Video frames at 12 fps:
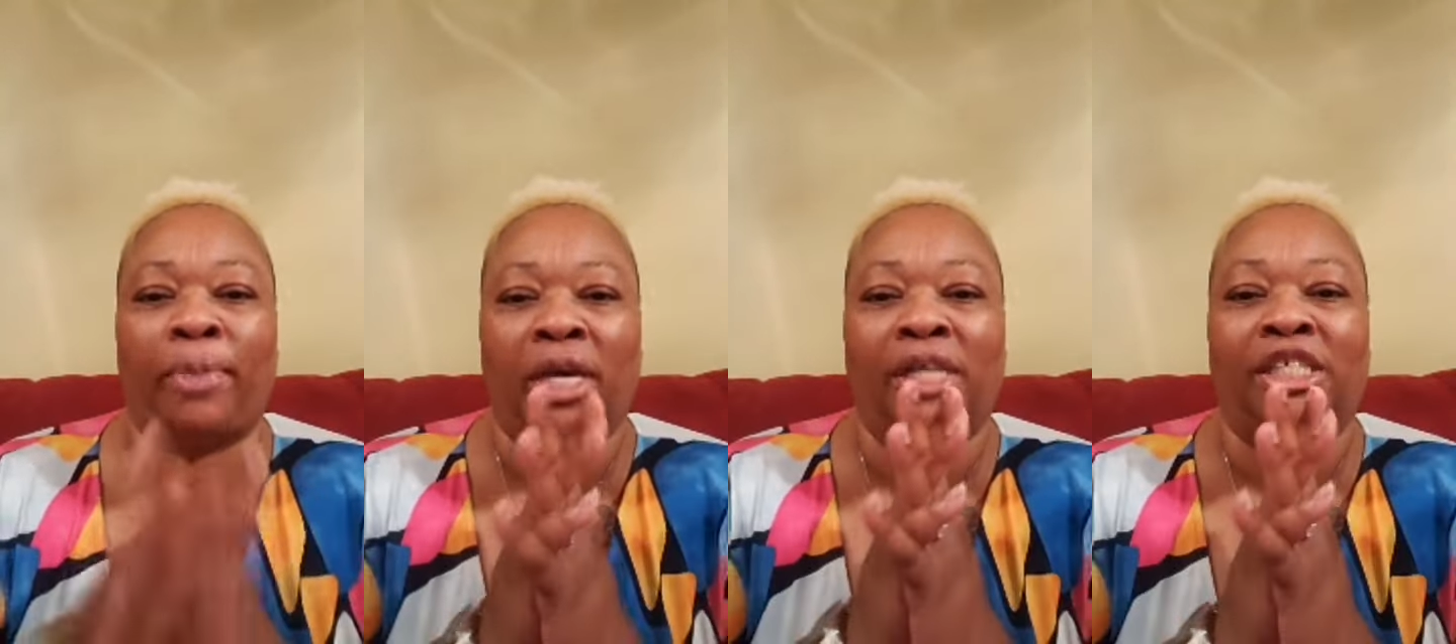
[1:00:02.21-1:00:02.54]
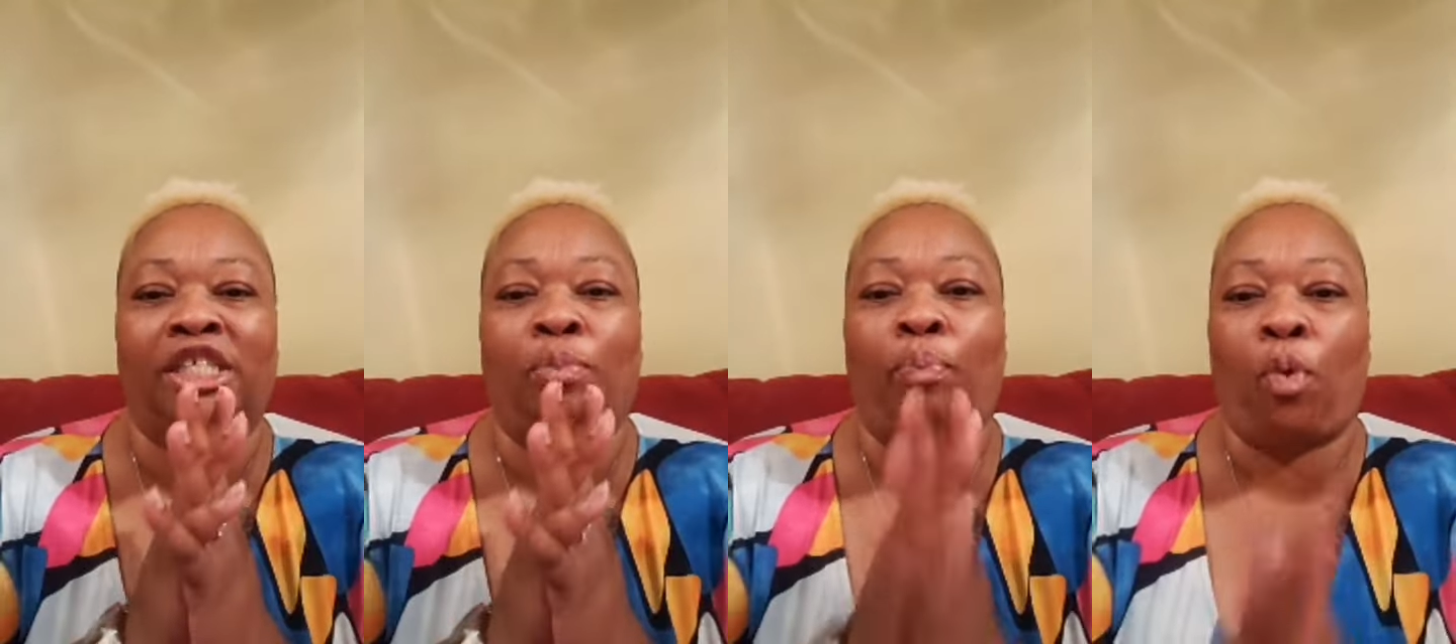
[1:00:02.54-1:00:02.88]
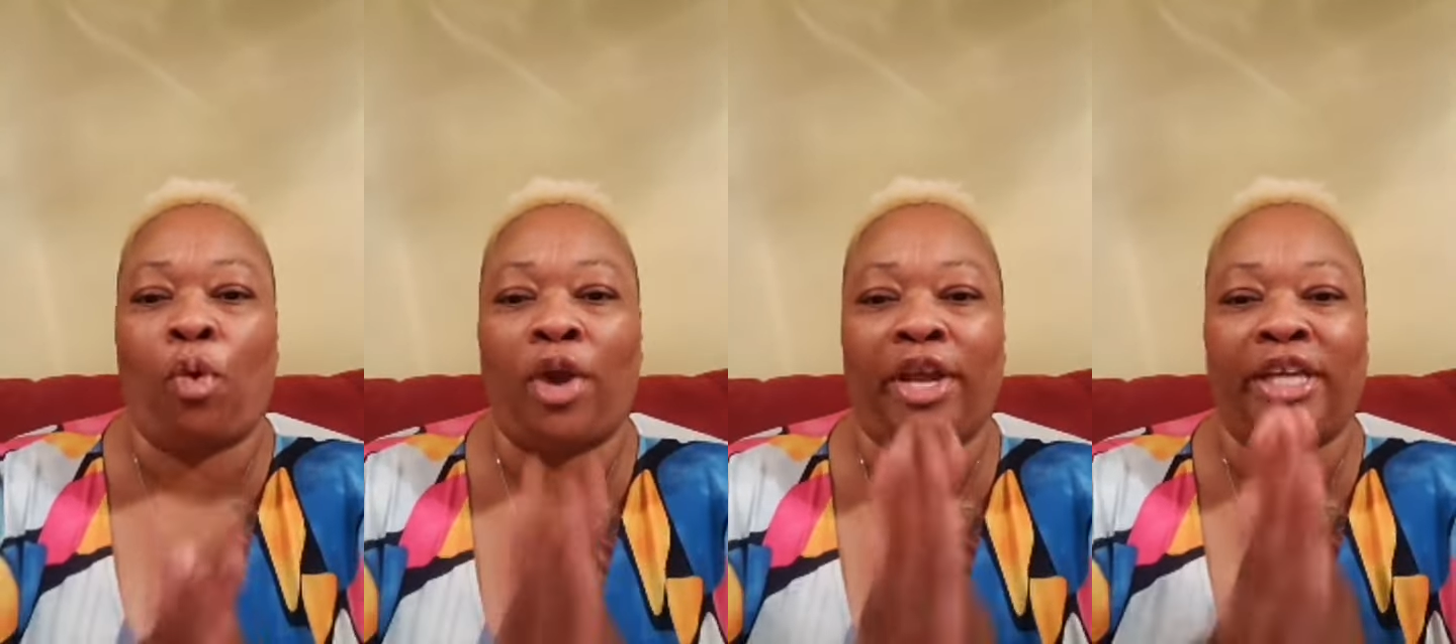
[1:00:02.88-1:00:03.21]
because
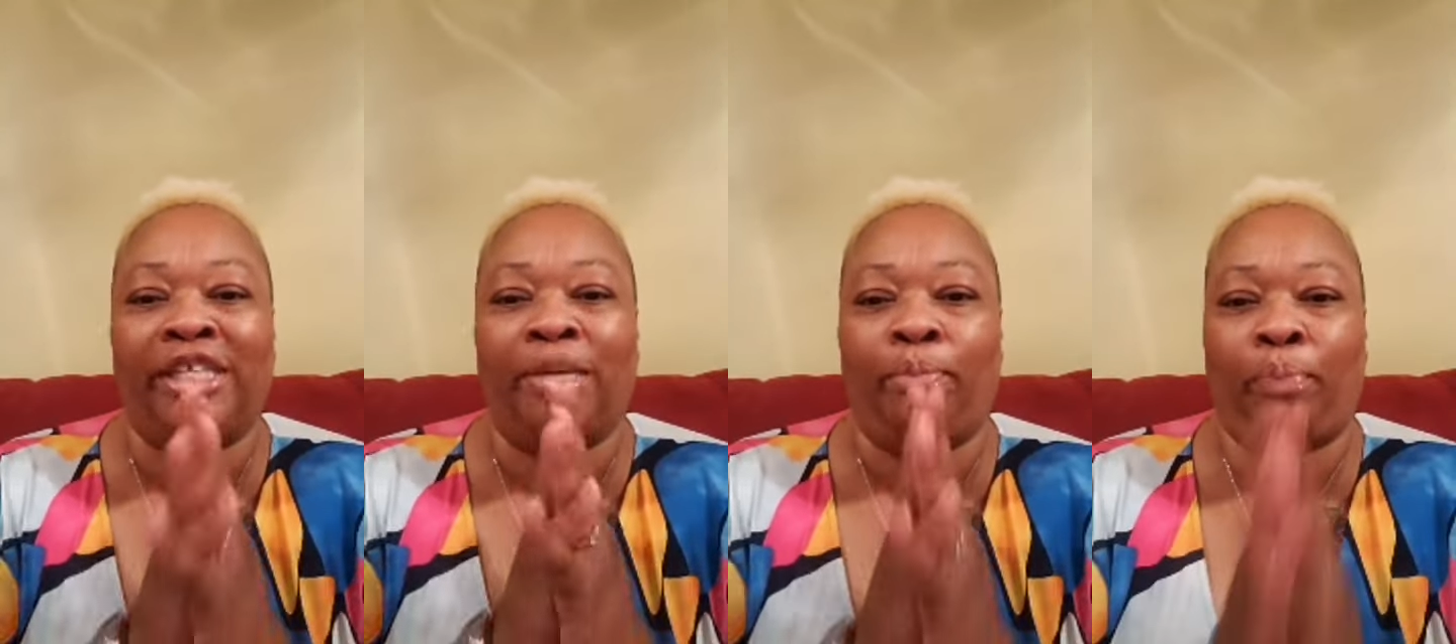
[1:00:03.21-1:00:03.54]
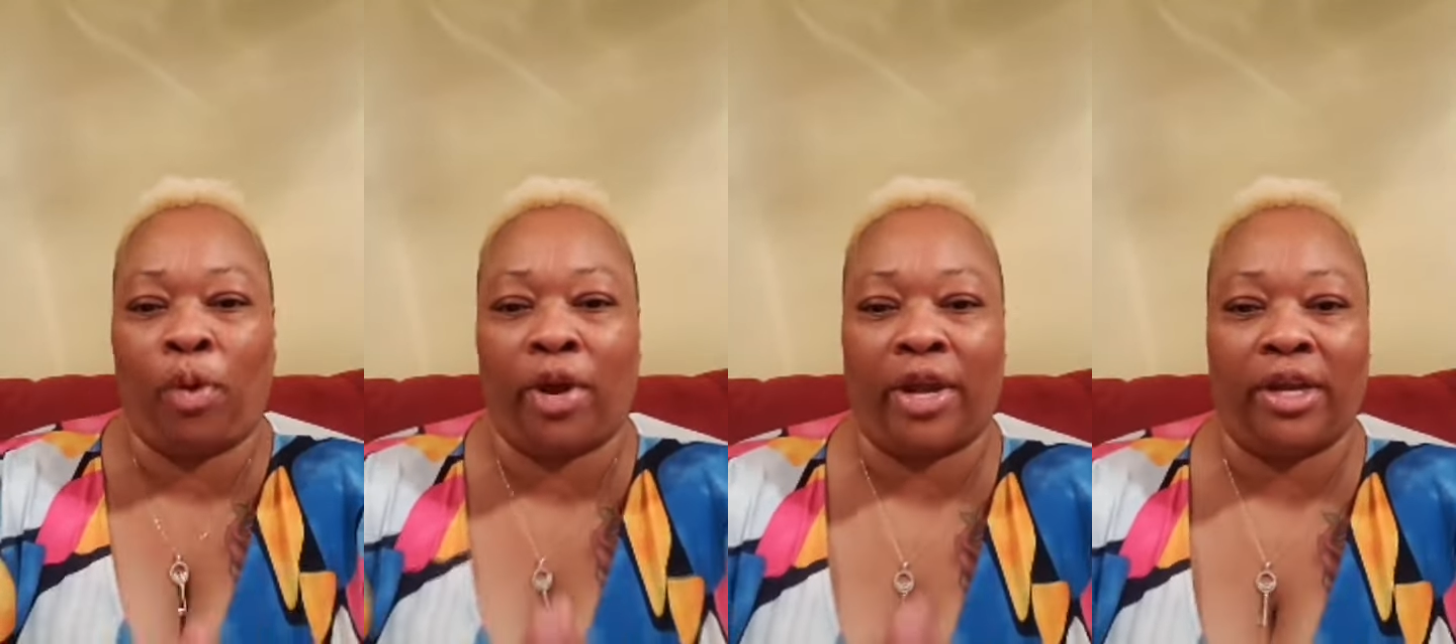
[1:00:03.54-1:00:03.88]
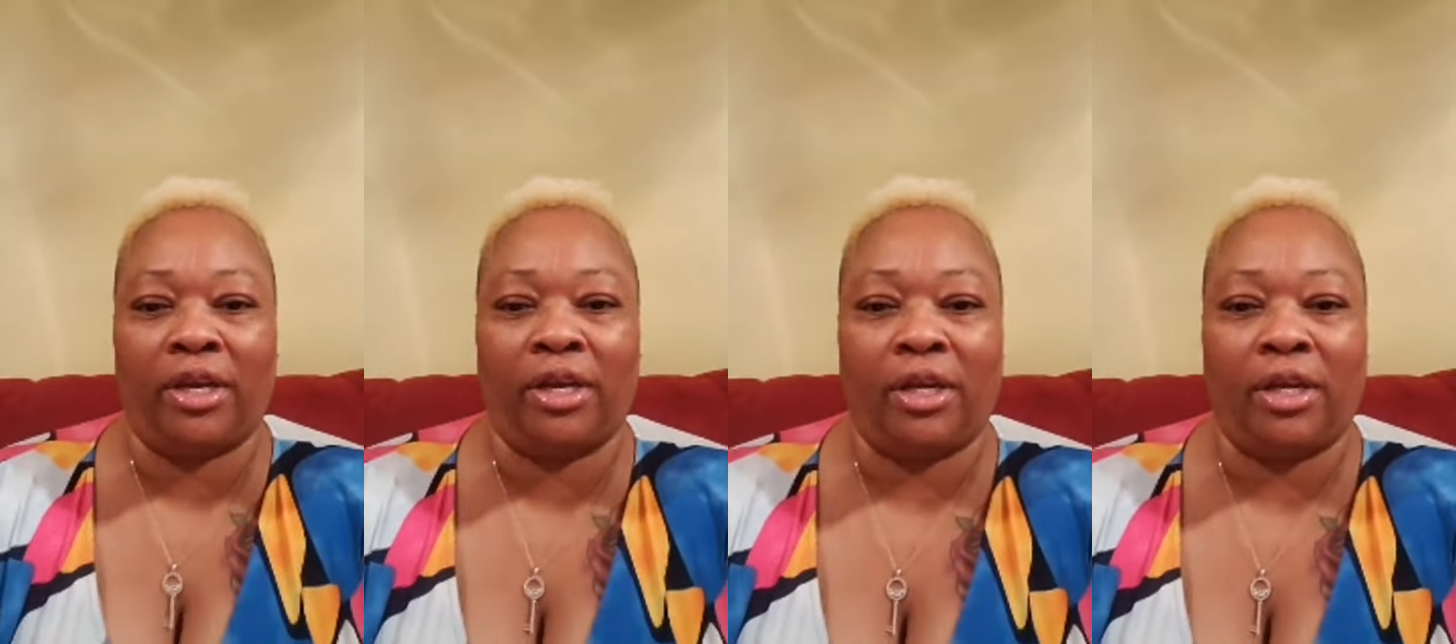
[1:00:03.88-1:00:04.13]
support is important.